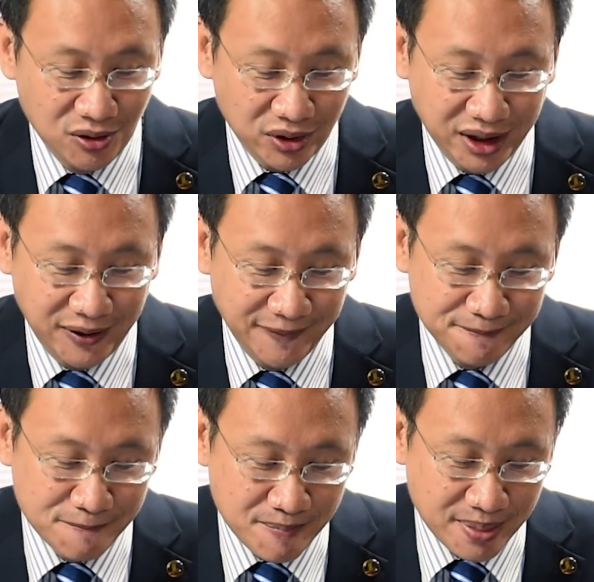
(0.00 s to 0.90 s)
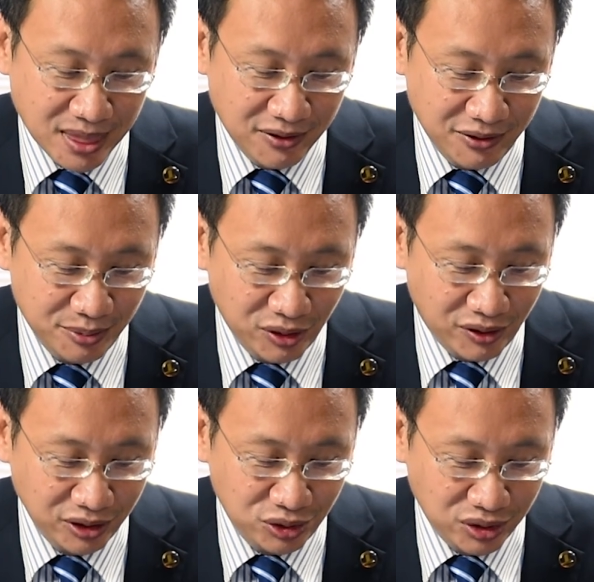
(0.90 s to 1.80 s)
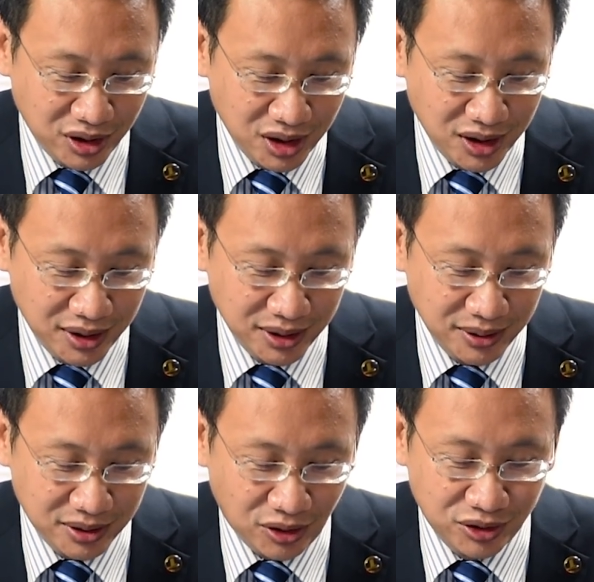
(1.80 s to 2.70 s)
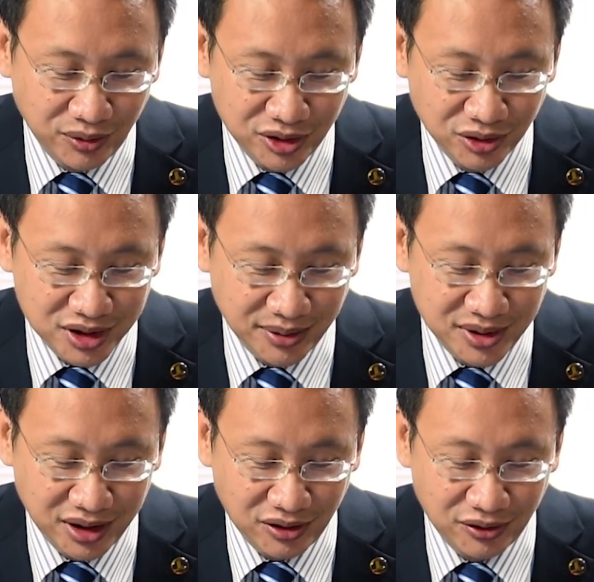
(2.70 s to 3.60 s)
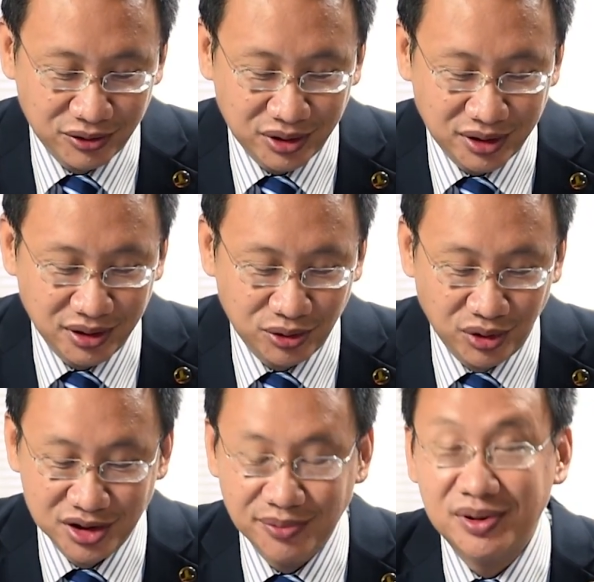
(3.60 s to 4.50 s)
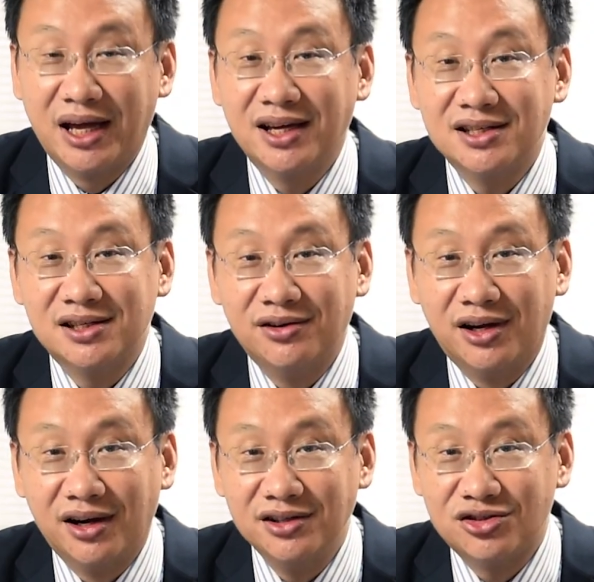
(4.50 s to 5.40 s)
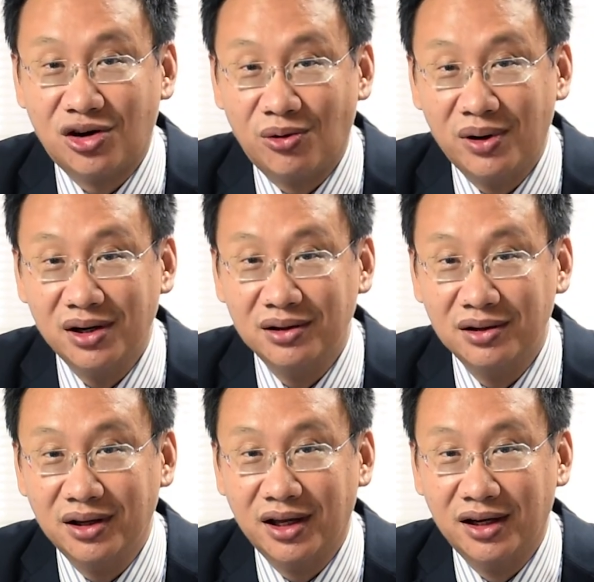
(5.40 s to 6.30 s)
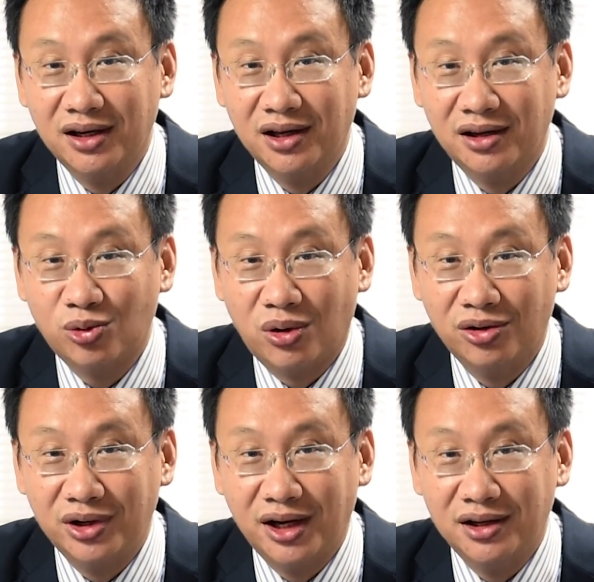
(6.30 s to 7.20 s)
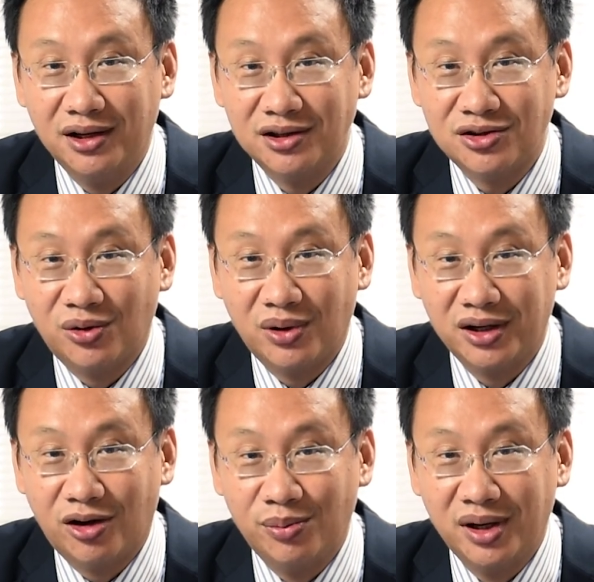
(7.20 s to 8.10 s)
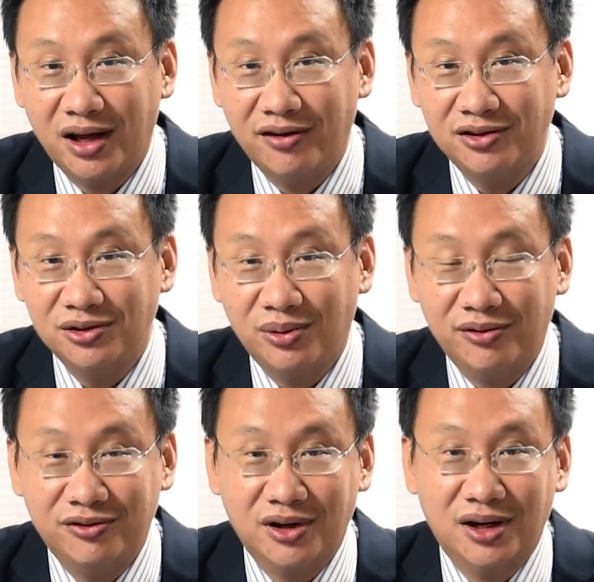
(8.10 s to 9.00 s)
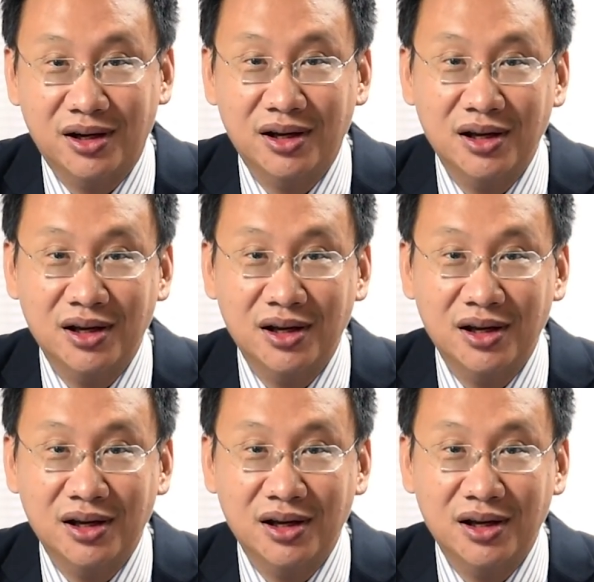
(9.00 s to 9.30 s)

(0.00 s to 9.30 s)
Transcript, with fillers: Okay, we move on to a controversial subject of tourism tax regarding Sarawak and the quarrel that the Sarawak government has with uh,